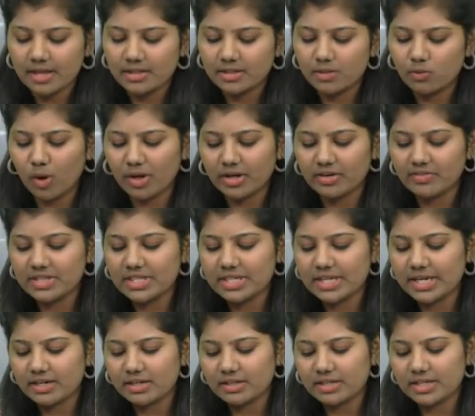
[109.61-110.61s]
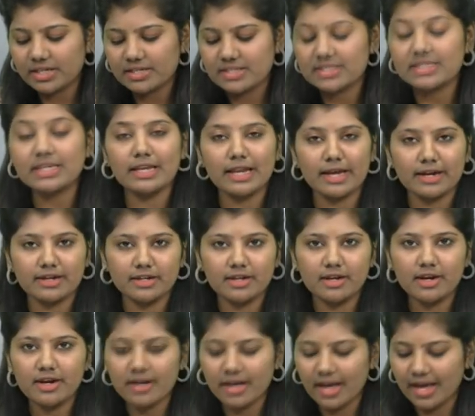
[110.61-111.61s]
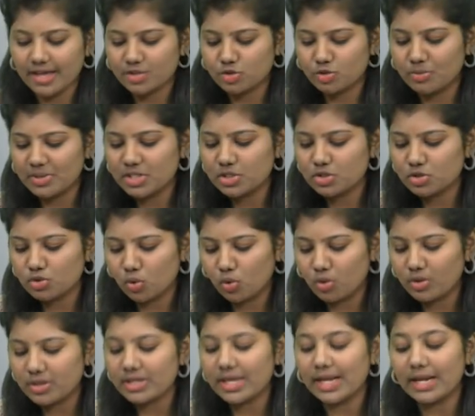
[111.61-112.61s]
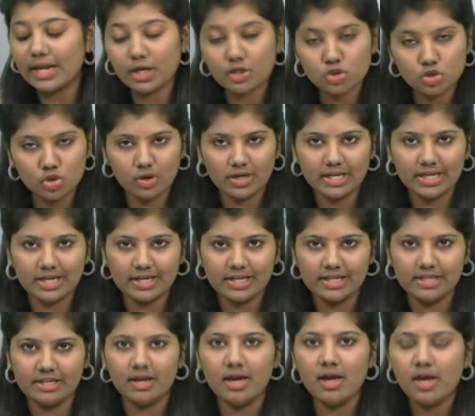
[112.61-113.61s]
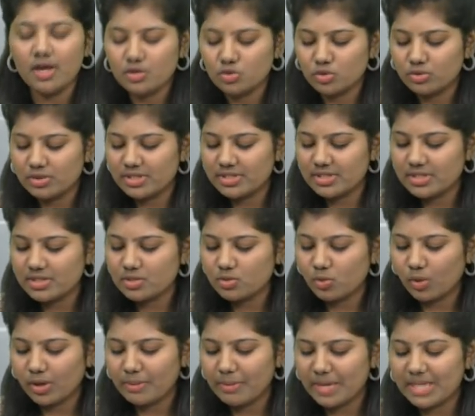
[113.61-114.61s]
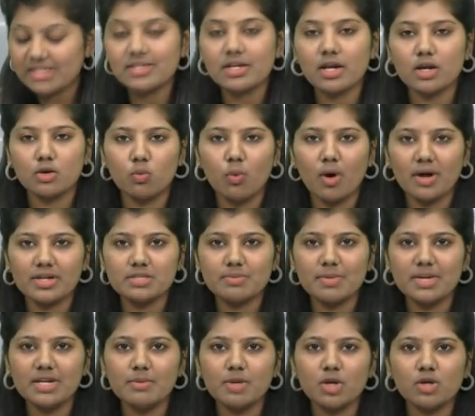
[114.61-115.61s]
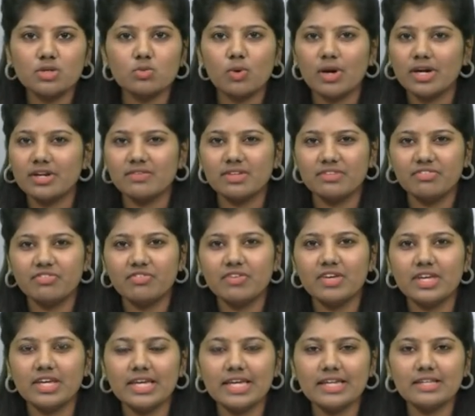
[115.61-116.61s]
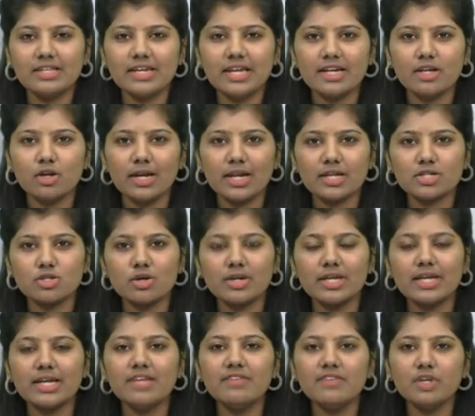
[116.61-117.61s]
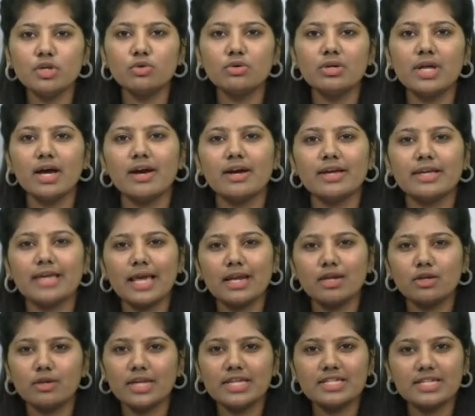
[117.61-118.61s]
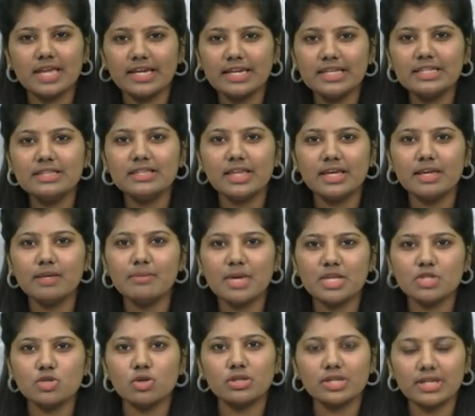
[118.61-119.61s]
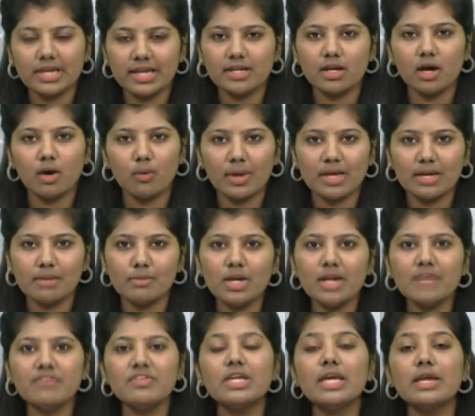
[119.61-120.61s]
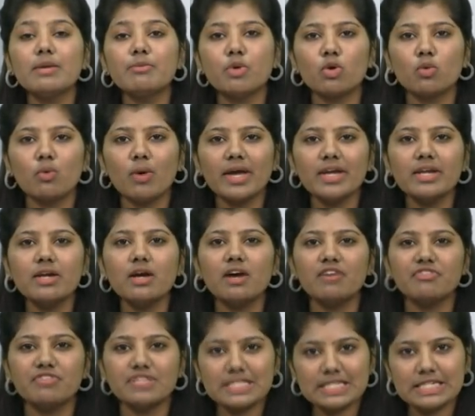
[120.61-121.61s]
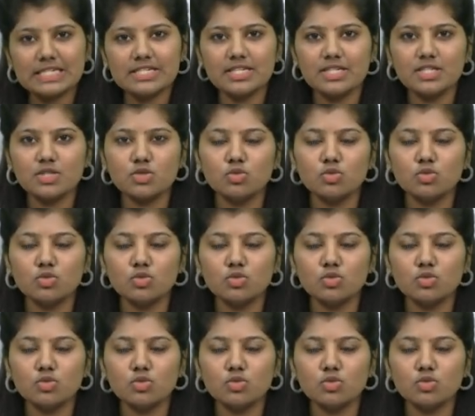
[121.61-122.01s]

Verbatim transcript: whatever the data that is collected has to be stored electronically. So this is one major advancement, because what if we get the data electronically, we could calculate anything based on the data available, and we can provide facilities